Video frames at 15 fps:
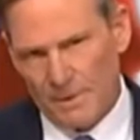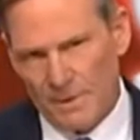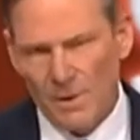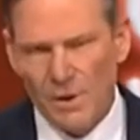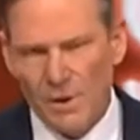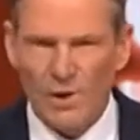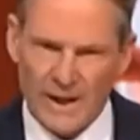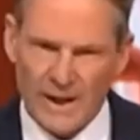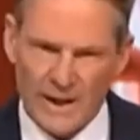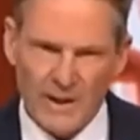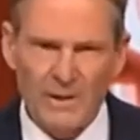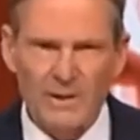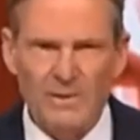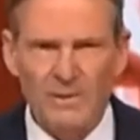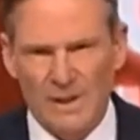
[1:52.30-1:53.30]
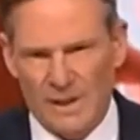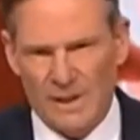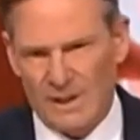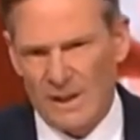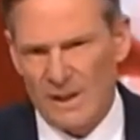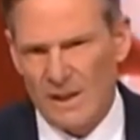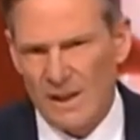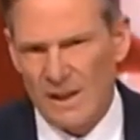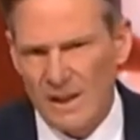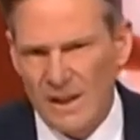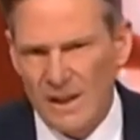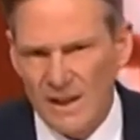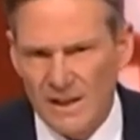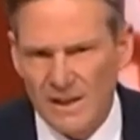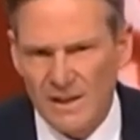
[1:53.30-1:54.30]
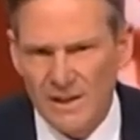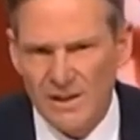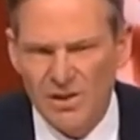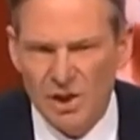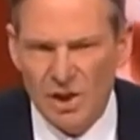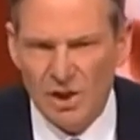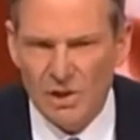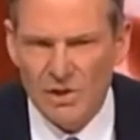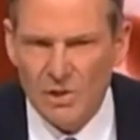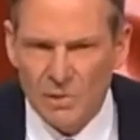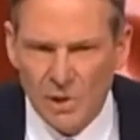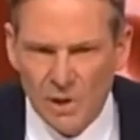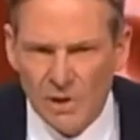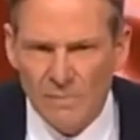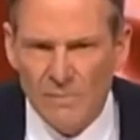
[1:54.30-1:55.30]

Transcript: crowd, a cheer squad,